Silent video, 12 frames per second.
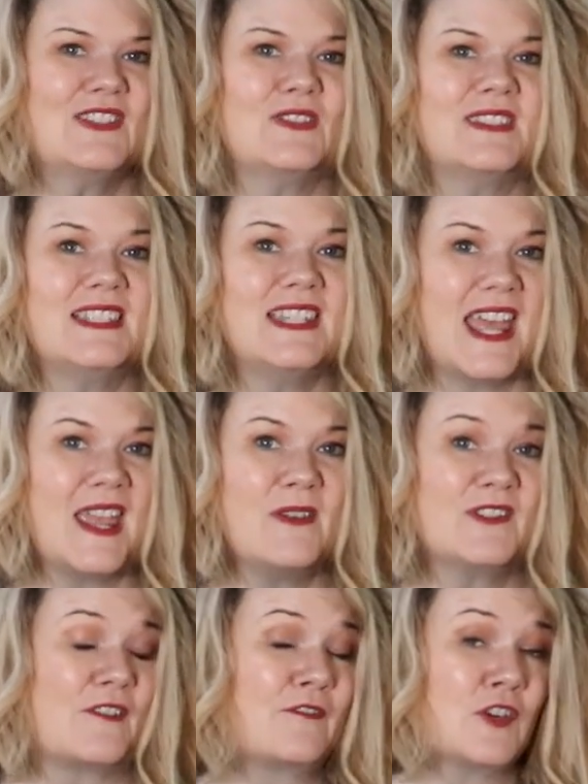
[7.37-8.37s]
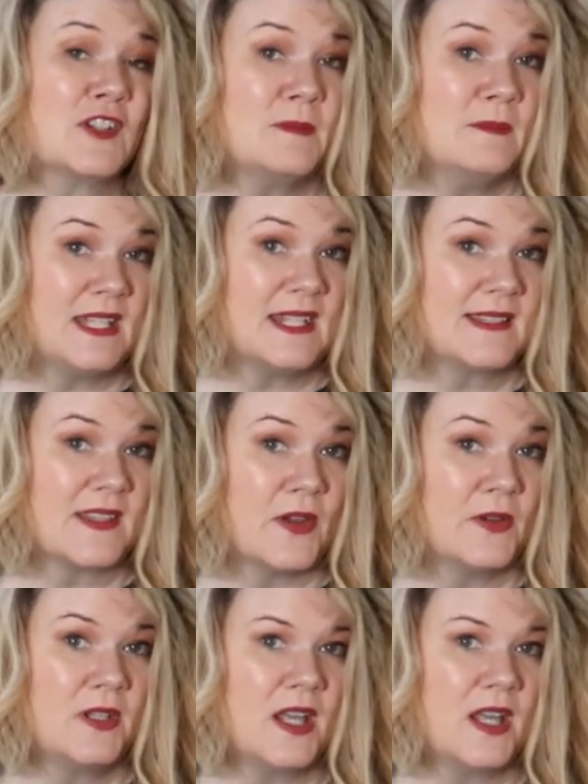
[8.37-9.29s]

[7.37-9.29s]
So today is our first mini-sode.